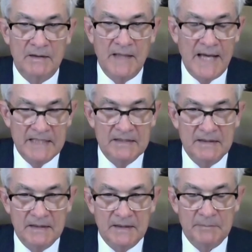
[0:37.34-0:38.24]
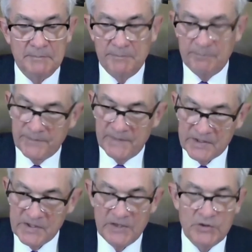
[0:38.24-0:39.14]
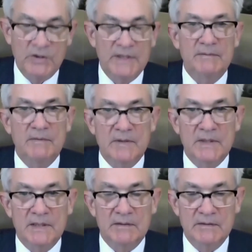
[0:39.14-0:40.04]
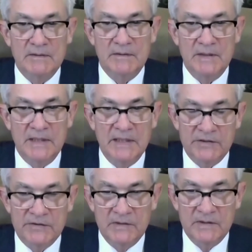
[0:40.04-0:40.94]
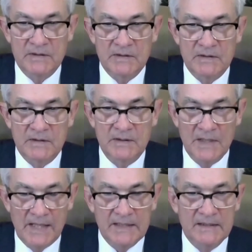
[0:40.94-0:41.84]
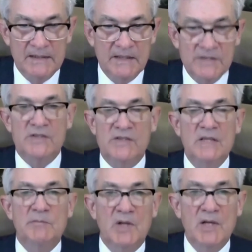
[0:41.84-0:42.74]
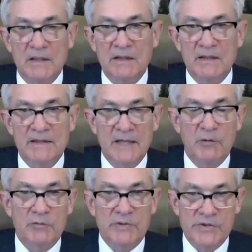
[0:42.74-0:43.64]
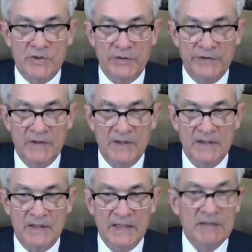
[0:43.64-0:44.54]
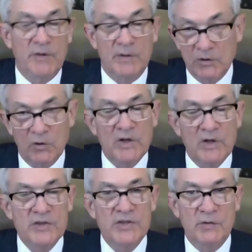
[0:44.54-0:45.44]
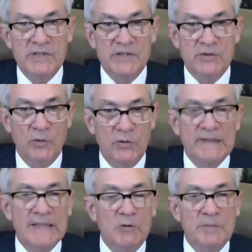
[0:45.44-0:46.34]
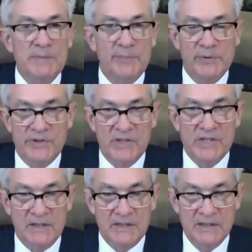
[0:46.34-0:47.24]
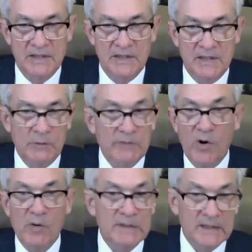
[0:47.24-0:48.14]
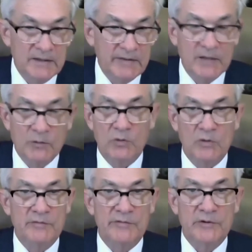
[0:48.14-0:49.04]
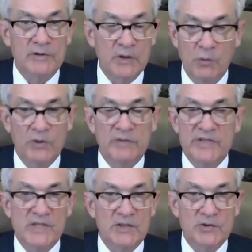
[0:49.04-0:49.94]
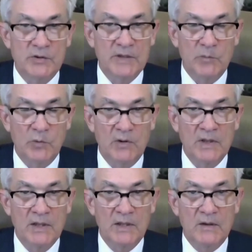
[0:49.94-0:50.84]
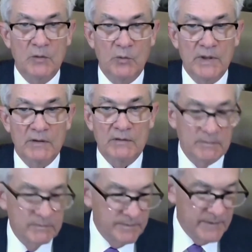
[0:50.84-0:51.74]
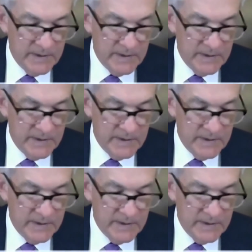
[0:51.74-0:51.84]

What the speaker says: that essentially it doesn't seem likely that that would result in very large increases or that they would be persistent. We've all been living in a world for a quarter of a century and more where